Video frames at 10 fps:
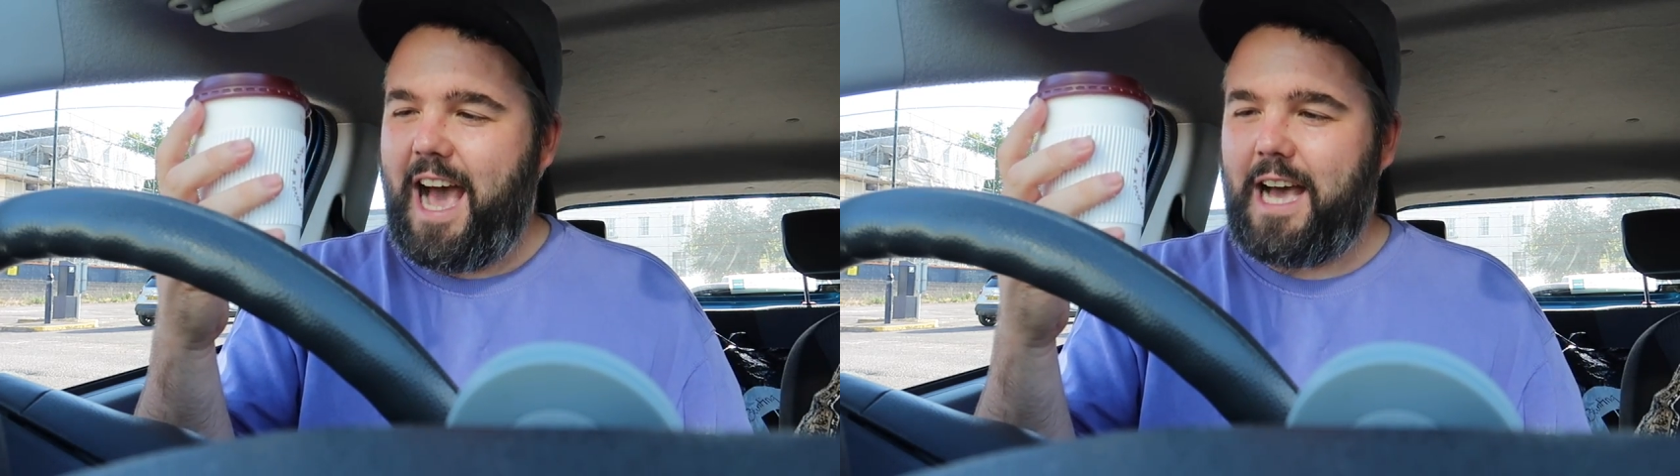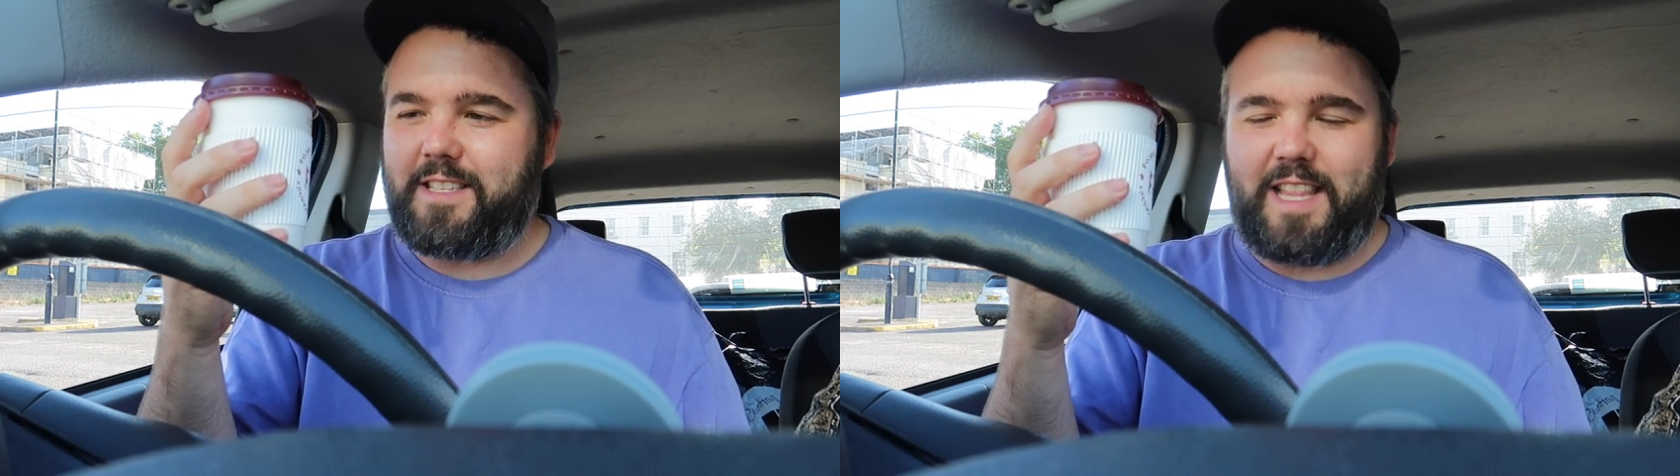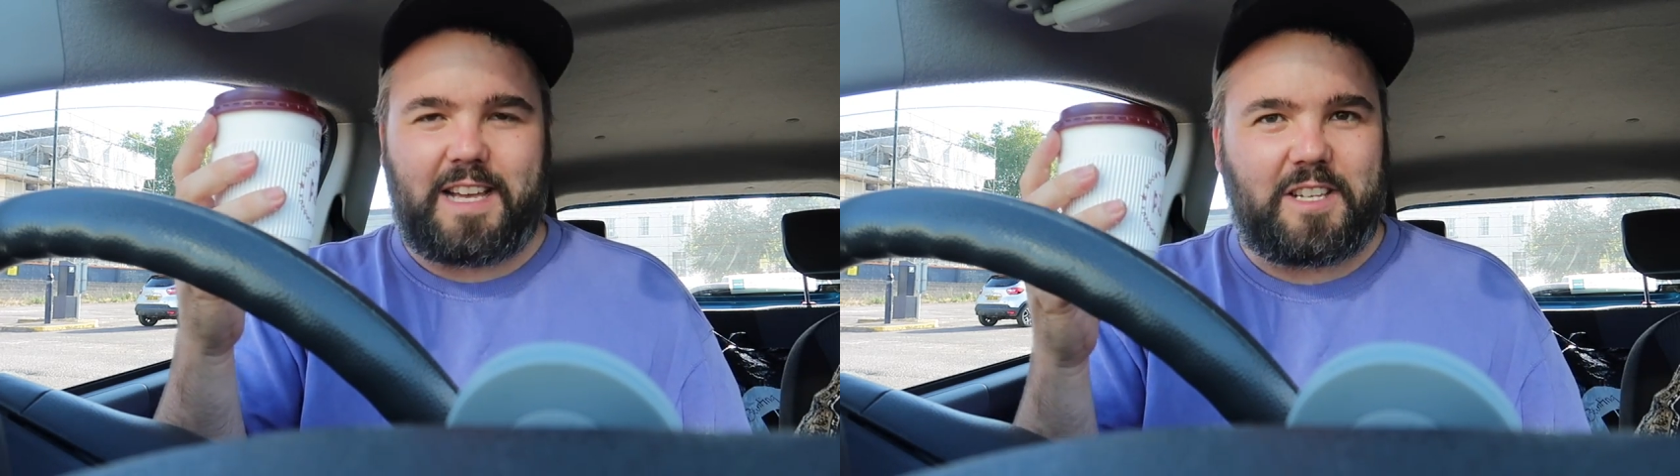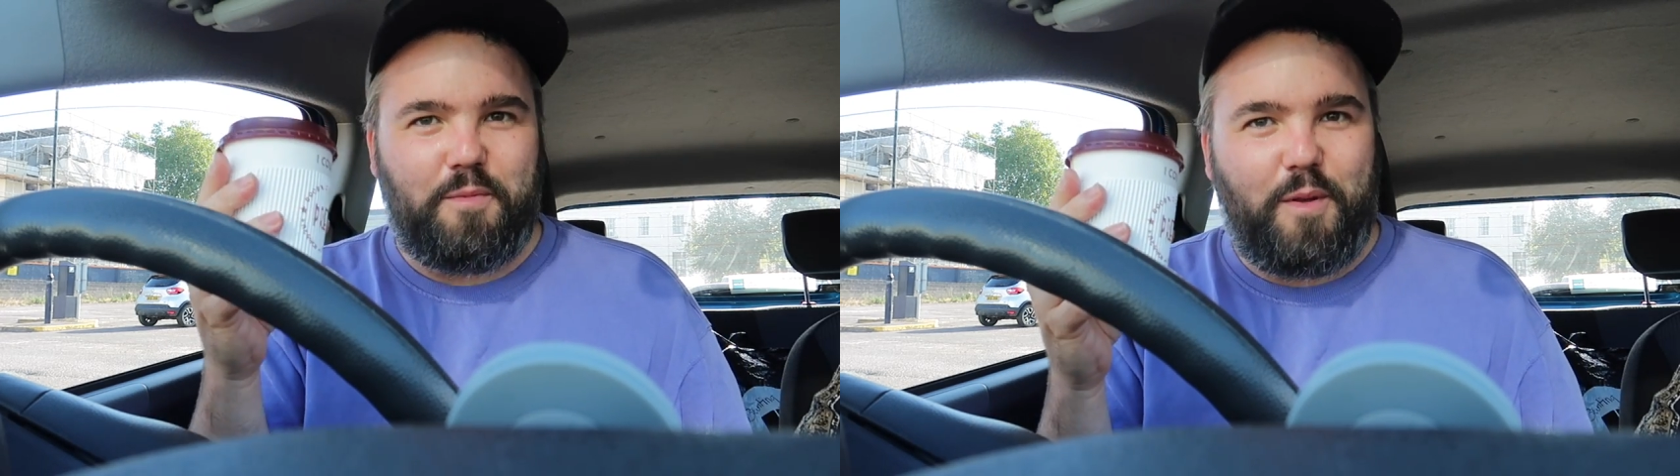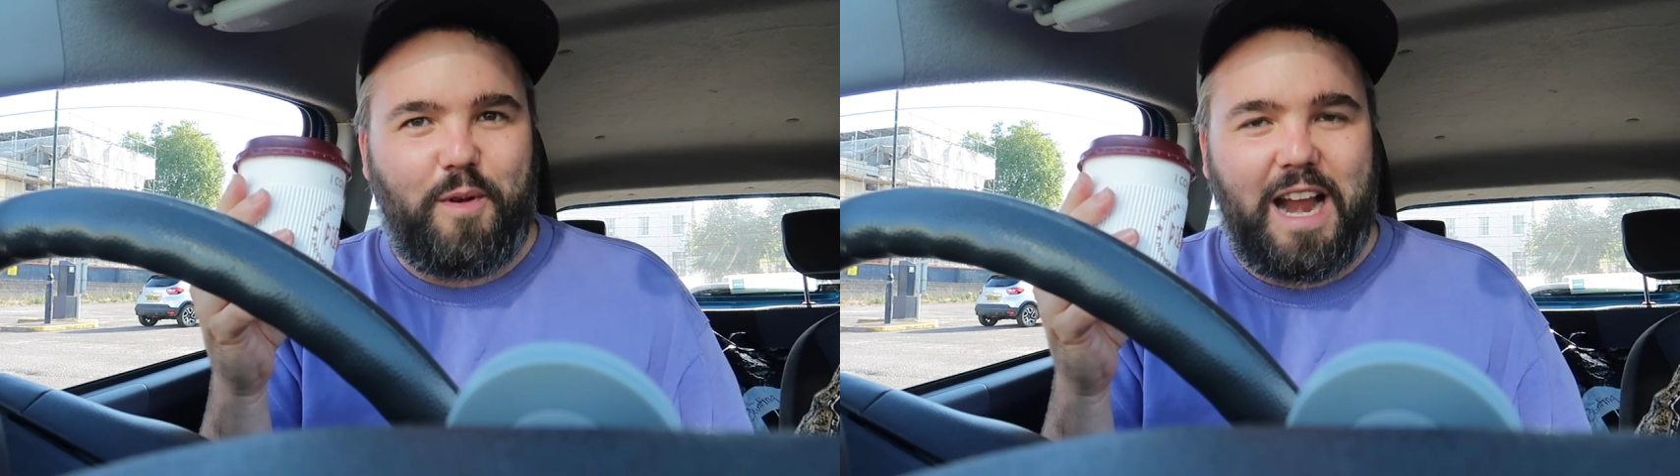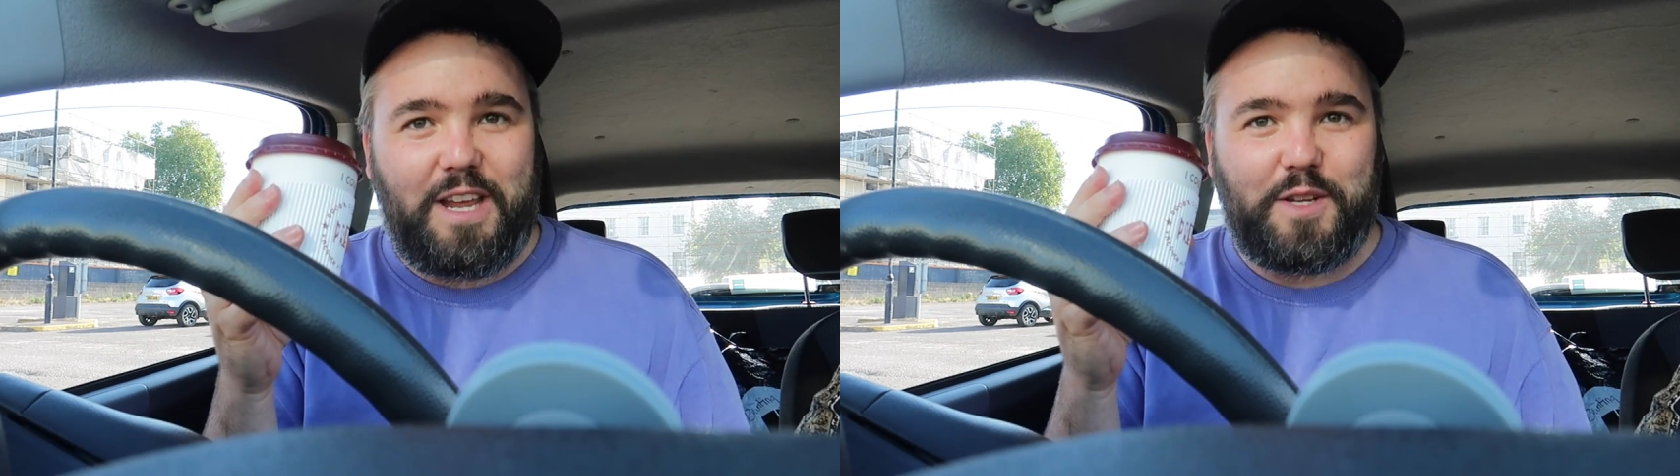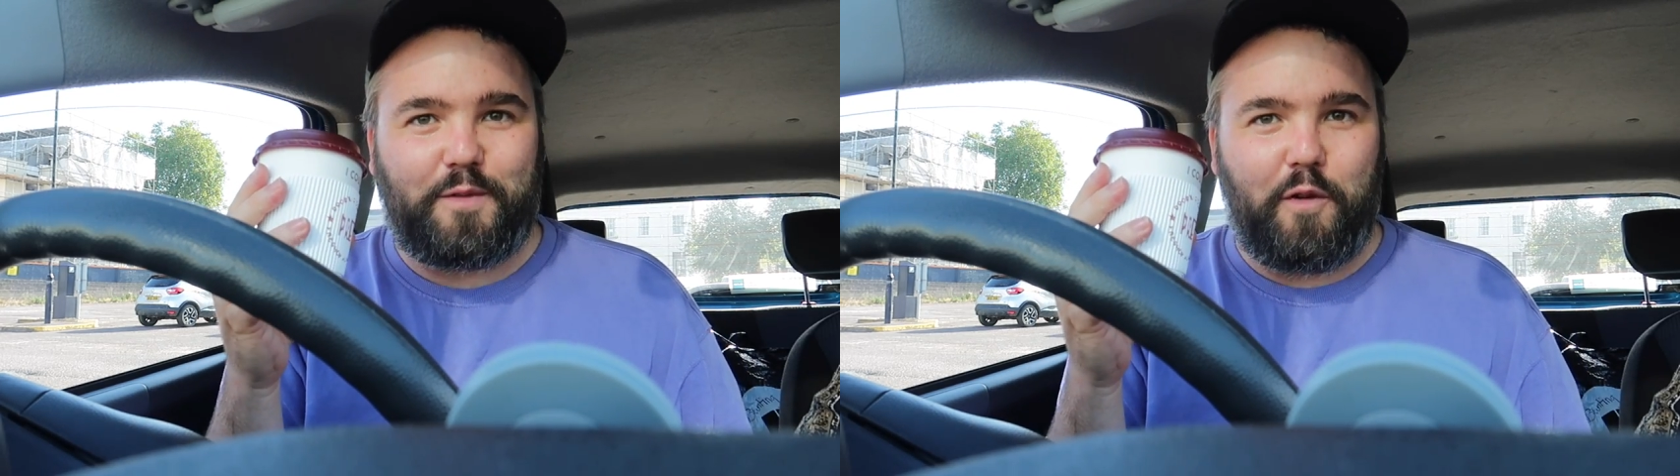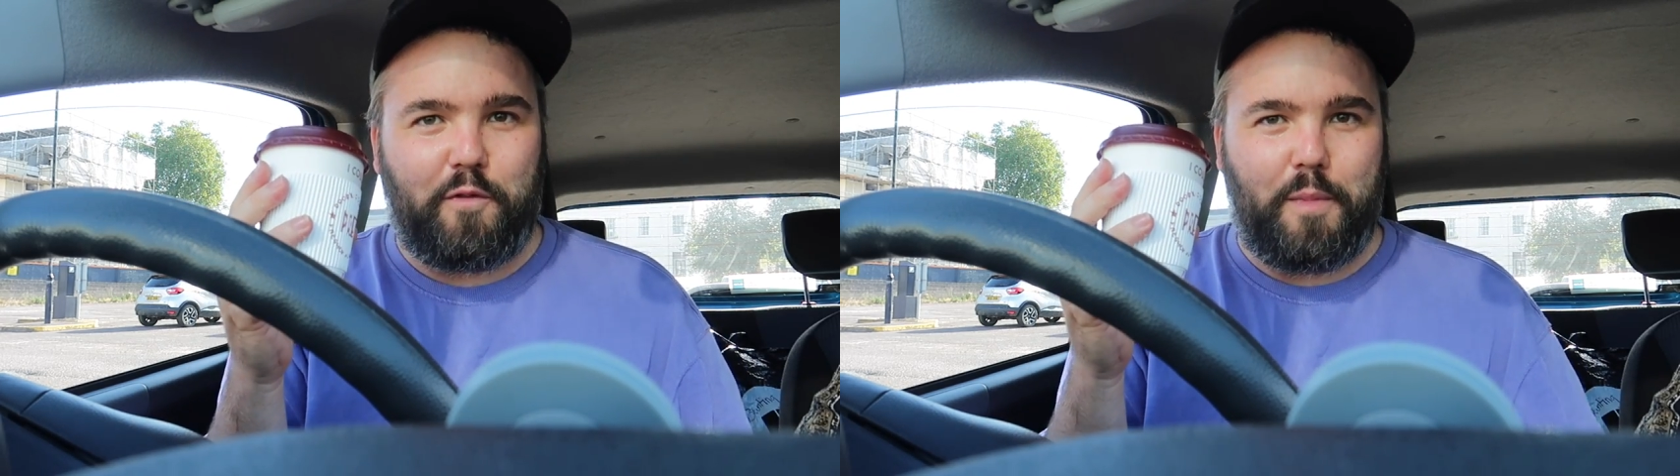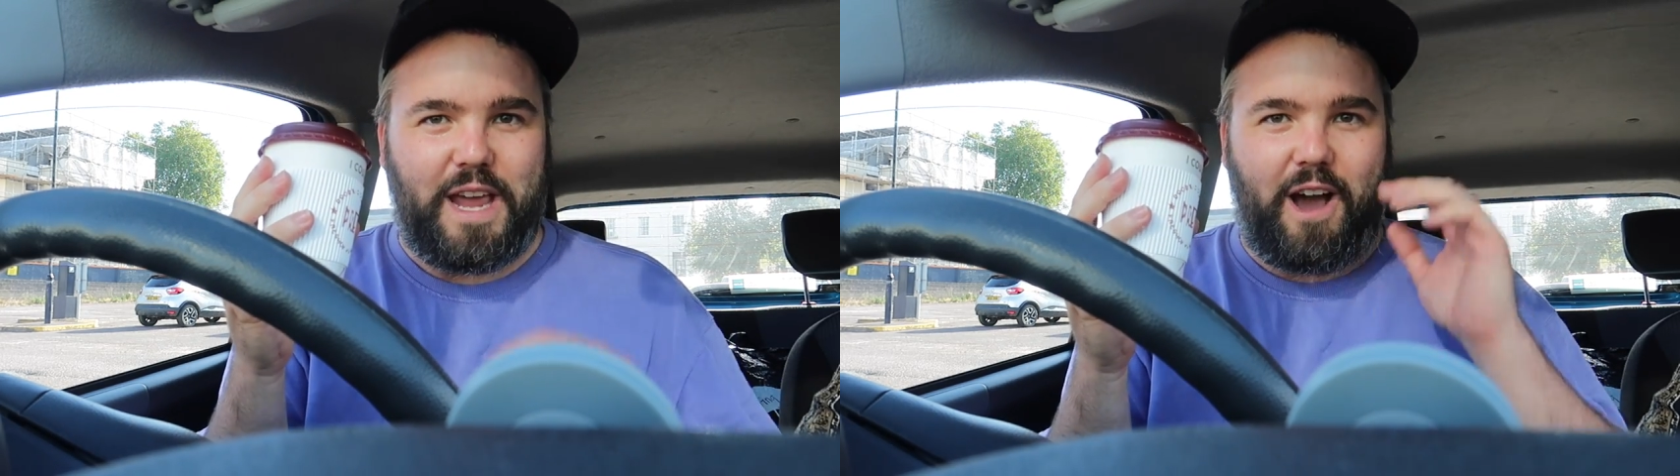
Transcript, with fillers: So that's going to be really useful for me.